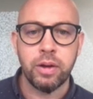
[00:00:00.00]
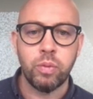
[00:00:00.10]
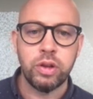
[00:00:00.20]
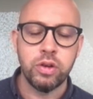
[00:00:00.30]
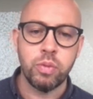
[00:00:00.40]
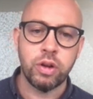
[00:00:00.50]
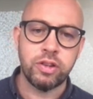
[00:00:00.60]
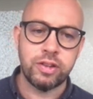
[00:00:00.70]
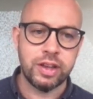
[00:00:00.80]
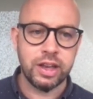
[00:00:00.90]
we don't want
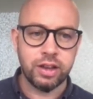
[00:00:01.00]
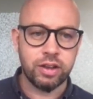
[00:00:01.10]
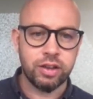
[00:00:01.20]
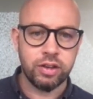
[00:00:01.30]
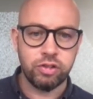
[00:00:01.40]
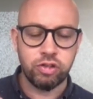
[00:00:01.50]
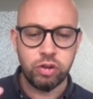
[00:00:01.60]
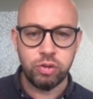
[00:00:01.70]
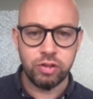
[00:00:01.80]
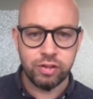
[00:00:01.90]
to take
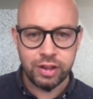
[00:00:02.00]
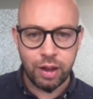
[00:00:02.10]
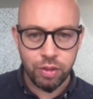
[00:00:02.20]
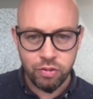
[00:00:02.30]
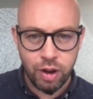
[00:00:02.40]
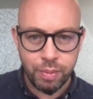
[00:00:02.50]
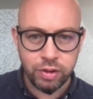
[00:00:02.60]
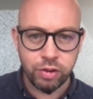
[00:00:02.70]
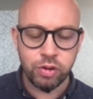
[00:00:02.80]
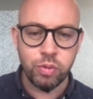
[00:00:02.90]
students down the rabbit
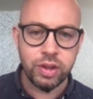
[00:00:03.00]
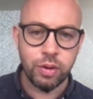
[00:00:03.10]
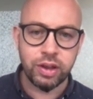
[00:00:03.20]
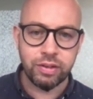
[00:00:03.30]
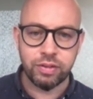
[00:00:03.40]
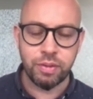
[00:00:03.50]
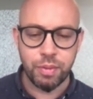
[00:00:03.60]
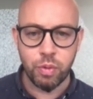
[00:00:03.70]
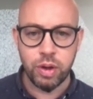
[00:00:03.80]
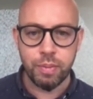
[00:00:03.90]
hole without giving them a
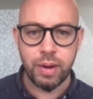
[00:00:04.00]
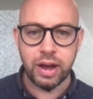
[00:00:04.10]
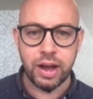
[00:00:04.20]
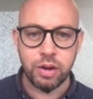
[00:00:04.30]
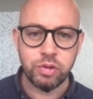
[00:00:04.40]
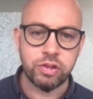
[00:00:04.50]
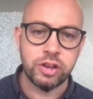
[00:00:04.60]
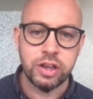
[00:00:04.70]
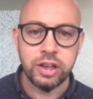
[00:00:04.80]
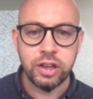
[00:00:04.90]
way back out.
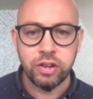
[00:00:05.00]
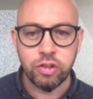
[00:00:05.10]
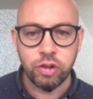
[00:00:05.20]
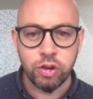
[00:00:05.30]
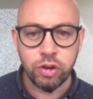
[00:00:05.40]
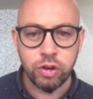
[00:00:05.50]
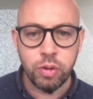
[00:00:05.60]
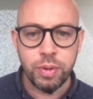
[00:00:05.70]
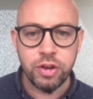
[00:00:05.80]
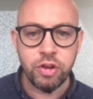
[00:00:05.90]
So
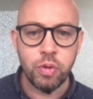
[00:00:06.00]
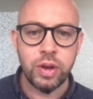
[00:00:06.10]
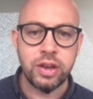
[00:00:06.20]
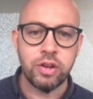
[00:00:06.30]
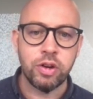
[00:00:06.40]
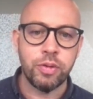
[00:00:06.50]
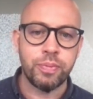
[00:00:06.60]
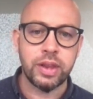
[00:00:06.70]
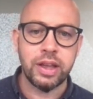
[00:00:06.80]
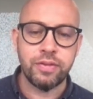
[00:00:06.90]
open a new window.
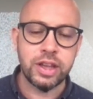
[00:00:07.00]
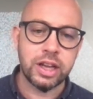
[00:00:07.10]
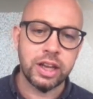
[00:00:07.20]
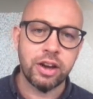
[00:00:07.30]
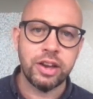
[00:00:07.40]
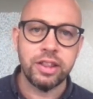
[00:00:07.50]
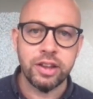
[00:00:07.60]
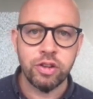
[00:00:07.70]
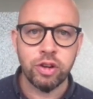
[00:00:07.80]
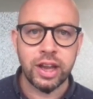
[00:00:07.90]
If they click on it, they
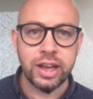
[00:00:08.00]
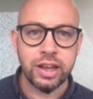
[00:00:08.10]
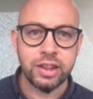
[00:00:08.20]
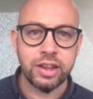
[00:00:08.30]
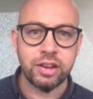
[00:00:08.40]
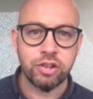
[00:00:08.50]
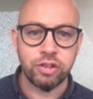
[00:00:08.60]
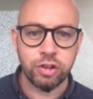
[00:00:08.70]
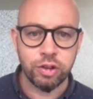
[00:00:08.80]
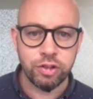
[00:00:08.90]
don't like it, they can just
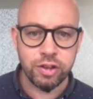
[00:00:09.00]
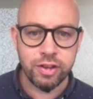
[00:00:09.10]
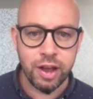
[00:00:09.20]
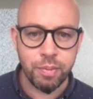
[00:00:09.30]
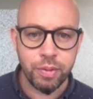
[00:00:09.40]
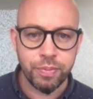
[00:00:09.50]
close the tab